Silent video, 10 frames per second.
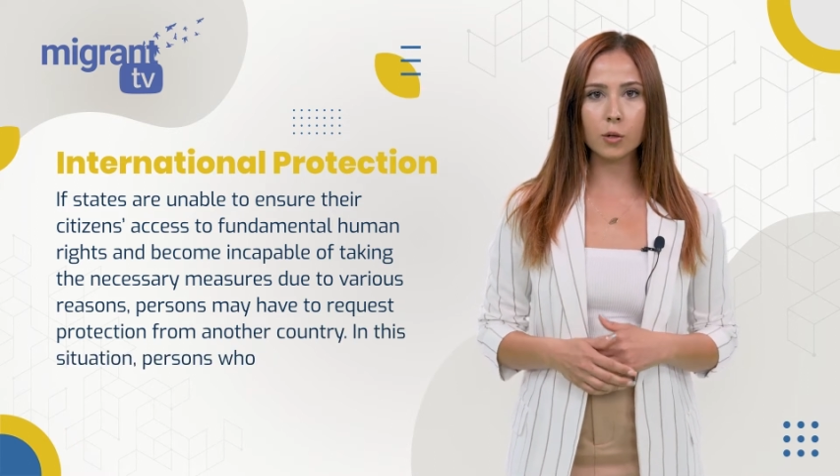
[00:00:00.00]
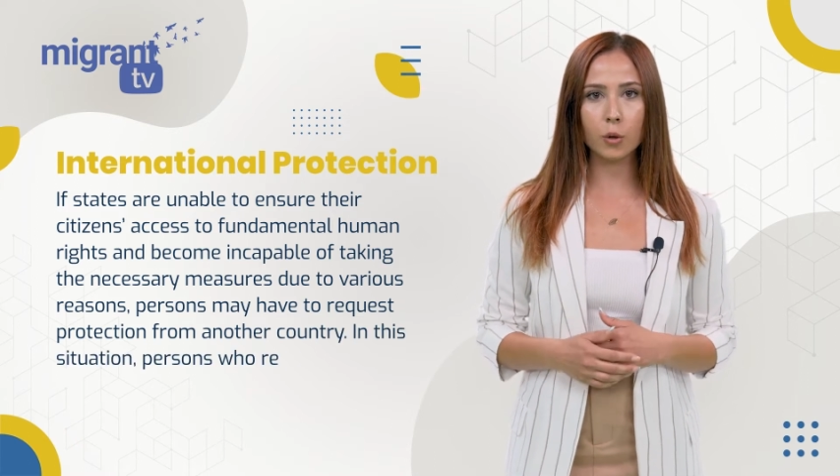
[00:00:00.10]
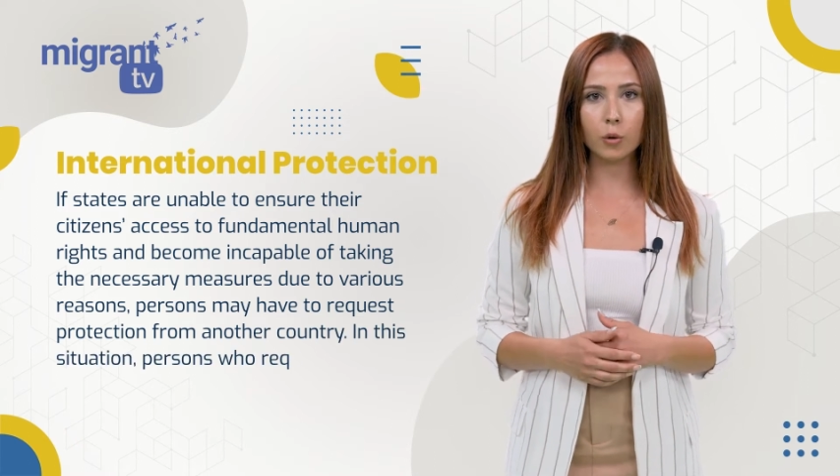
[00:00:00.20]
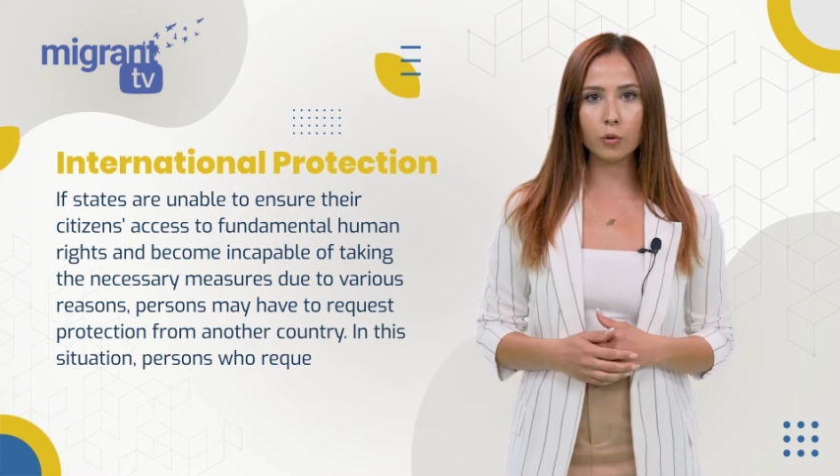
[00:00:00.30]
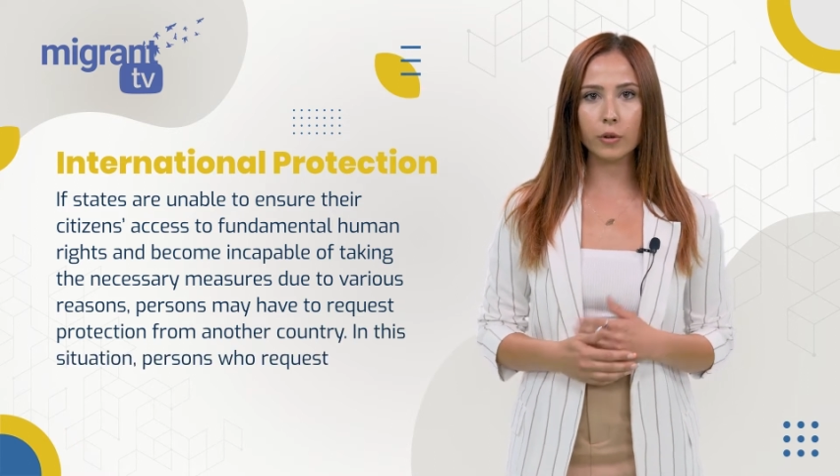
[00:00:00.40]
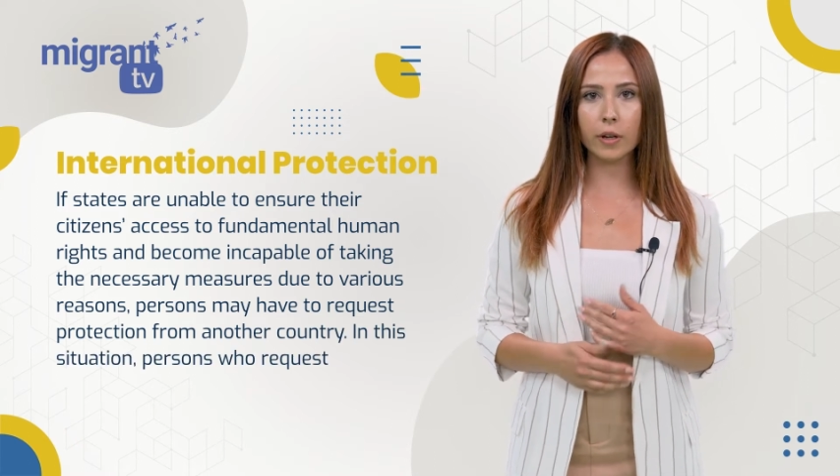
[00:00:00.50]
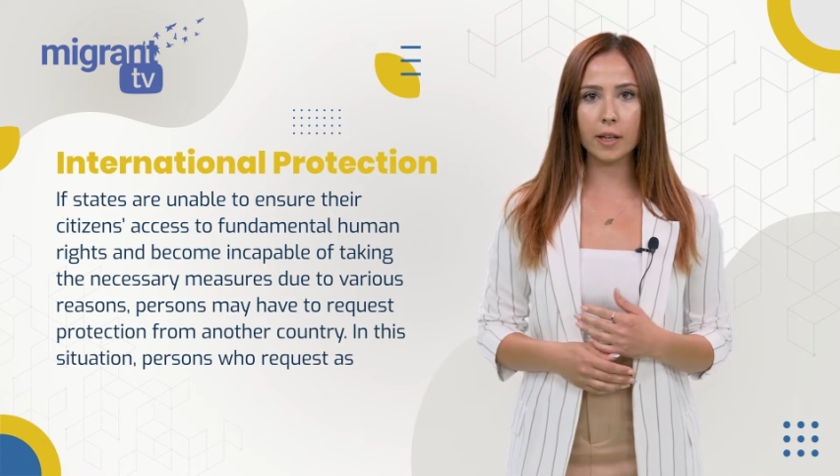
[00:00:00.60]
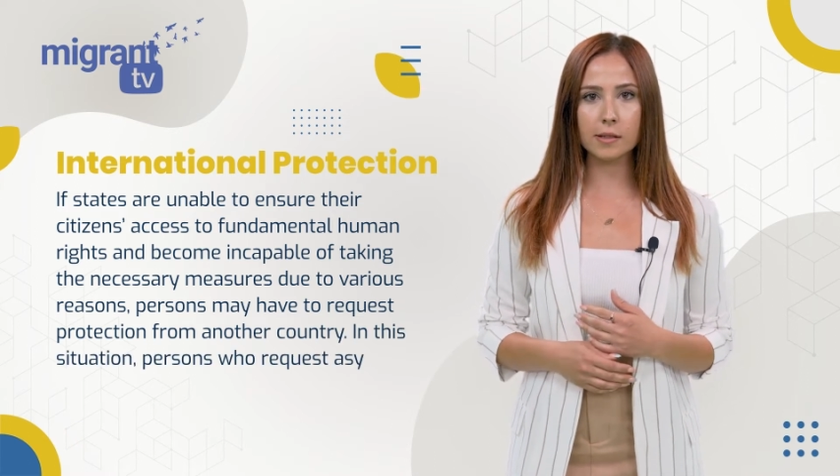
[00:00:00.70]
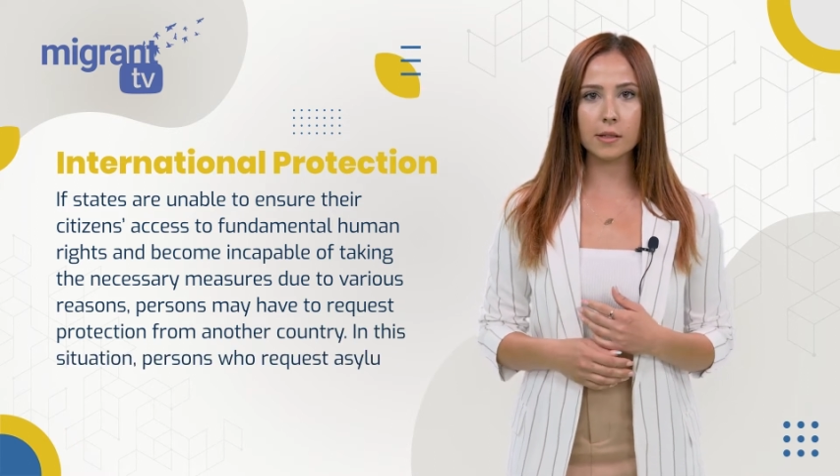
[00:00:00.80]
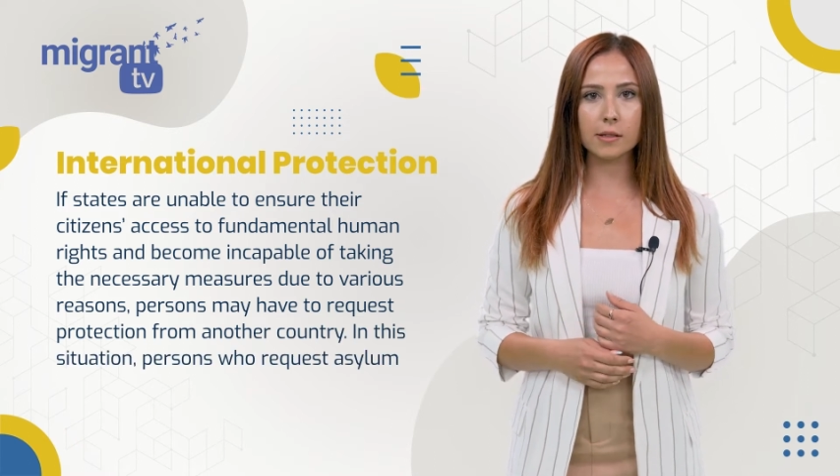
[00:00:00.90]
who
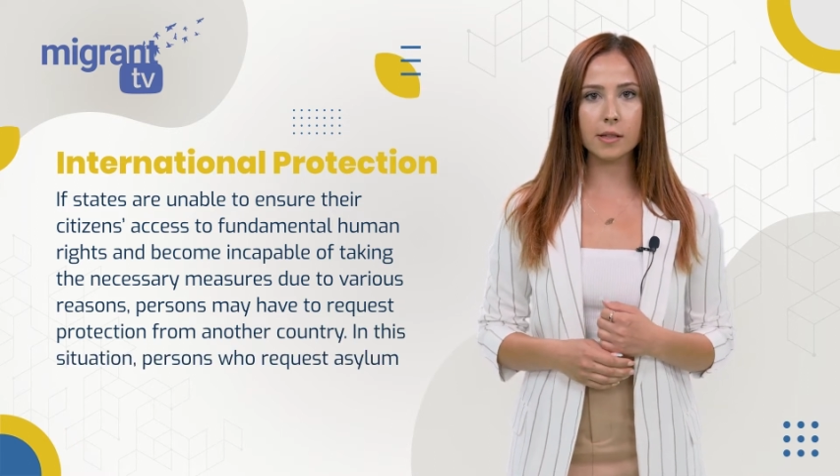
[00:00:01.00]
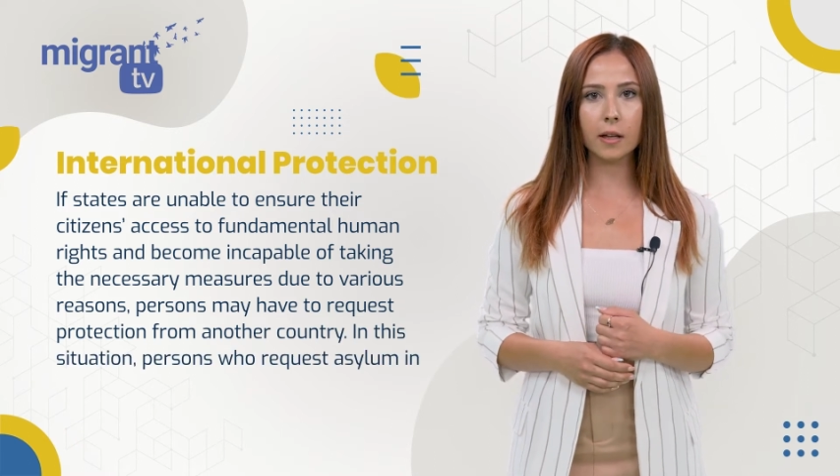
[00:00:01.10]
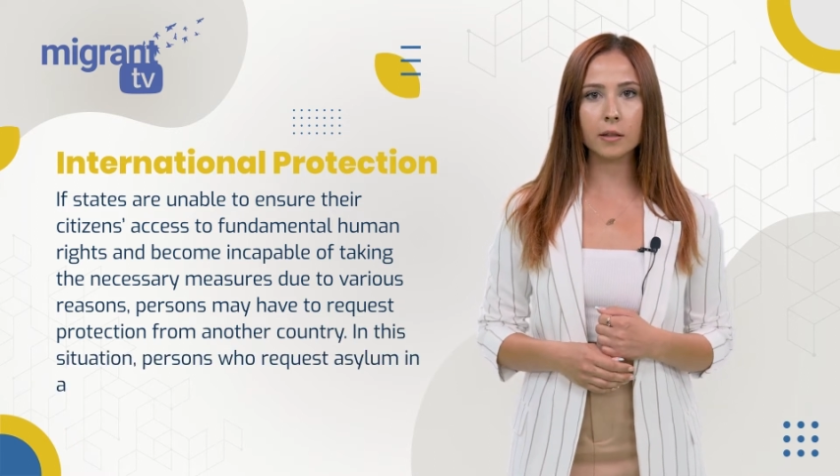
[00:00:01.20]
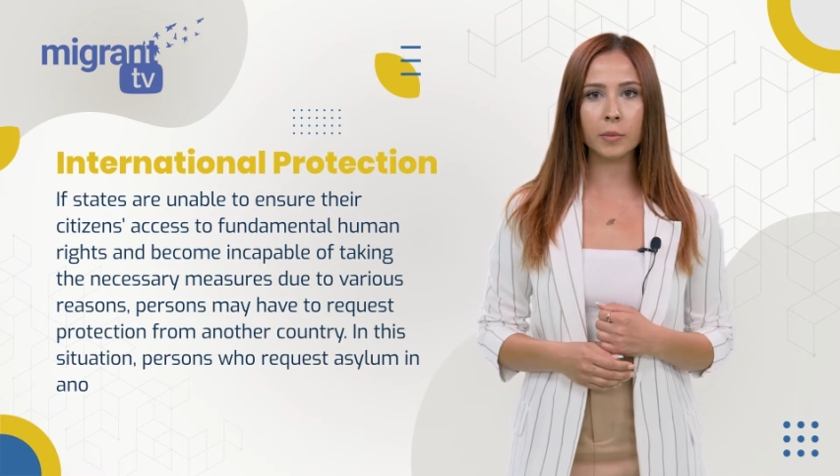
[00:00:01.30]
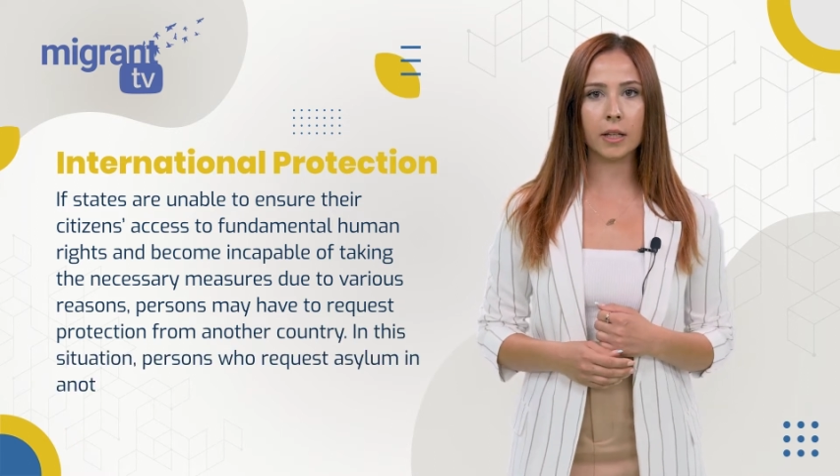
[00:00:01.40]
request asylum